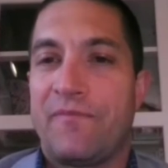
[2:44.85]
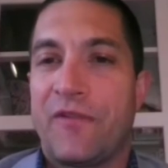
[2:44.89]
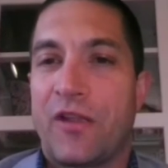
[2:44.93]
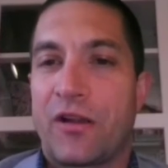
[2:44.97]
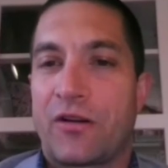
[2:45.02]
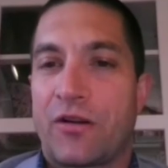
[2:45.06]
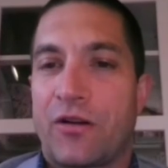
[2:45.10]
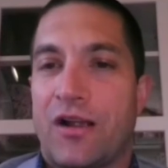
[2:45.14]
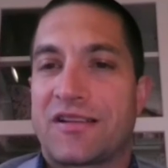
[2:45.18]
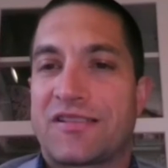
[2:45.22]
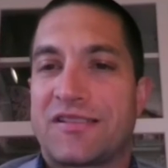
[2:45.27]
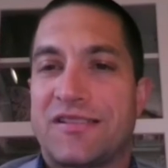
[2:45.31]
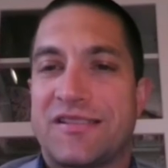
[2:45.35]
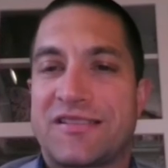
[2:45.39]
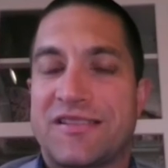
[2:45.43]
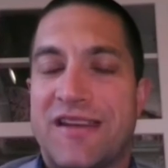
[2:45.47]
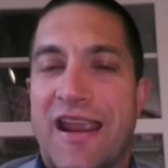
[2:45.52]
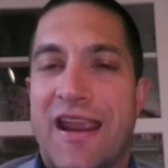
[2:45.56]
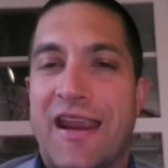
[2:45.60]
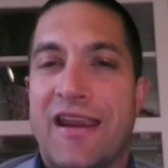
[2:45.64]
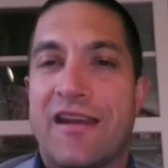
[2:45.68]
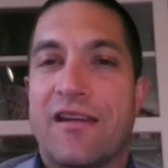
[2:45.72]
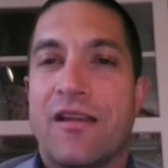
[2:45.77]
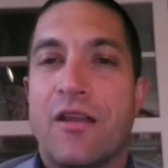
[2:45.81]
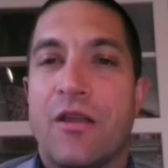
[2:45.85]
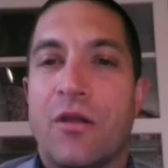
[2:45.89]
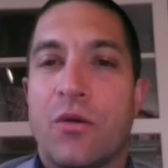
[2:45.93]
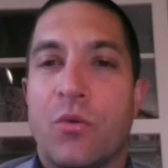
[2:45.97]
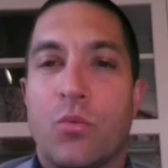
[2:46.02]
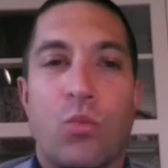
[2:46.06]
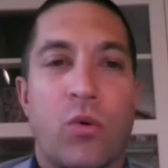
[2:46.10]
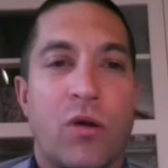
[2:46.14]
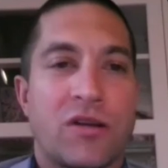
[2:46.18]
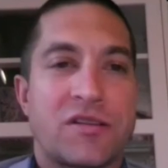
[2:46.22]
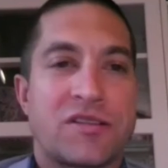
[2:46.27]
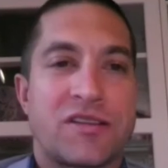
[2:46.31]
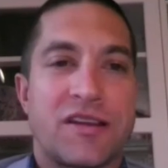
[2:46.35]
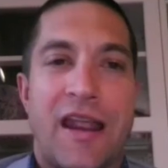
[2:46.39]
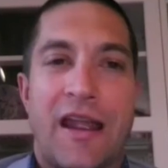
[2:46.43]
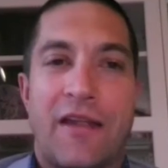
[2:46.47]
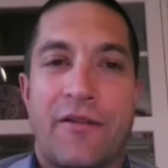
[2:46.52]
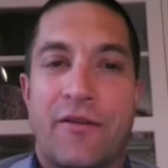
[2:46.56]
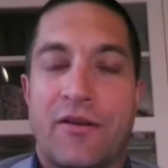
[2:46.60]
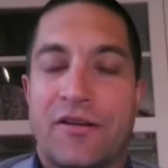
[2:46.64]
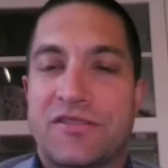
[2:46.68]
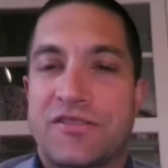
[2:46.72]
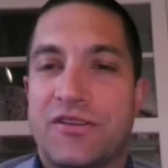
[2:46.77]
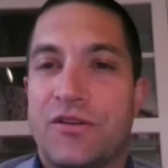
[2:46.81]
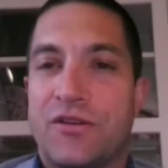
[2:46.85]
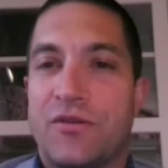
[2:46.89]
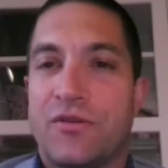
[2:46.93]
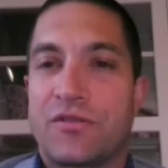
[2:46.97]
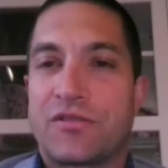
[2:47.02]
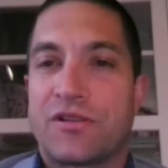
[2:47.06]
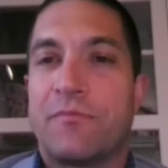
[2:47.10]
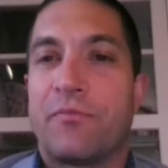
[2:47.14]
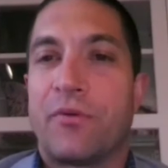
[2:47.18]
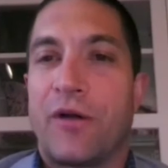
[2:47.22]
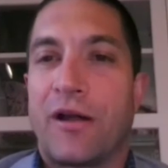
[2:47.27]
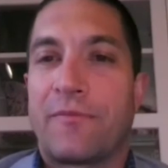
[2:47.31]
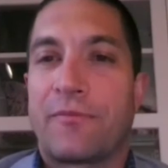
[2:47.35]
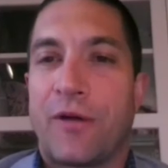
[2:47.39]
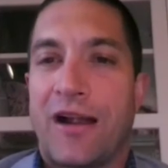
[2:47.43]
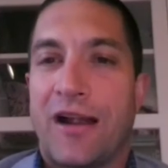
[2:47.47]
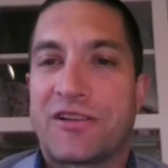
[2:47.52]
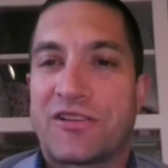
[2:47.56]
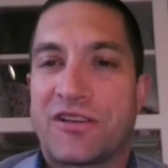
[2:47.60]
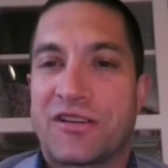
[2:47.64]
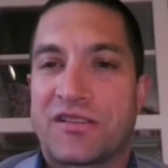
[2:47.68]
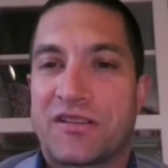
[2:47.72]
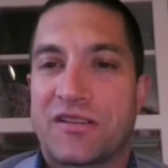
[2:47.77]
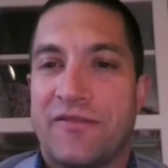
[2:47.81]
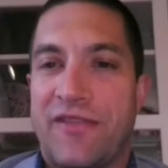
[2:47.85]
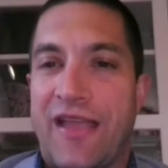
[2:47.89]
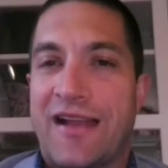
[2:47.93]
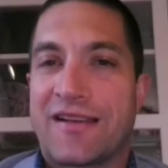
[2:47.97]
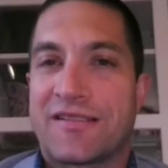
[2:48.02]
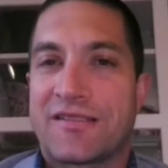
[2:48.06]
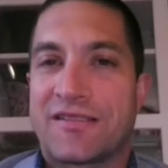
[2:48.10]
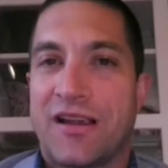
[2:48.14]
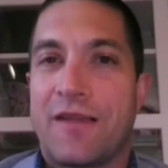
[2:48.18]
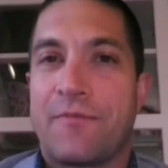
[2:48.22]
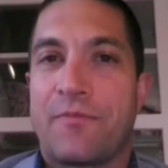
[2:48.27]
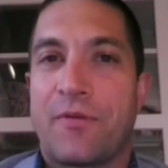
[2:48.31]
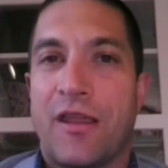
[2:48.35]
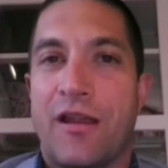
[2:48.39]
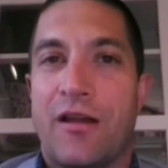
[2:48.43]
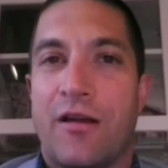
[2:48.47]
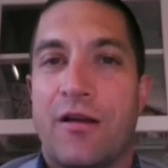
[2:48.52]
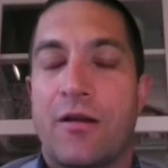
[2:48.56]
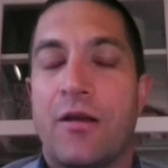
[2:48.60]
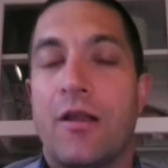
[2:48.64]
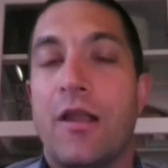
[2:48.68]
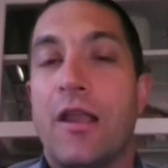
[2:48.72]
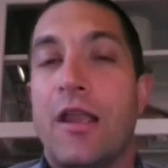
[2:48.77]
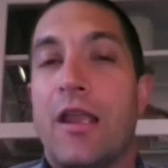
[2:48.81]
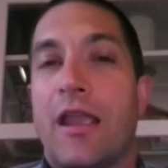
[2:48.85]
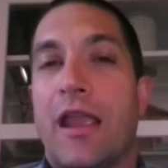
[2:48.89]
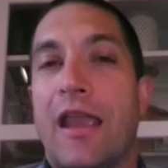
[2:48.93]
across the state work together to to bring projects of that type here.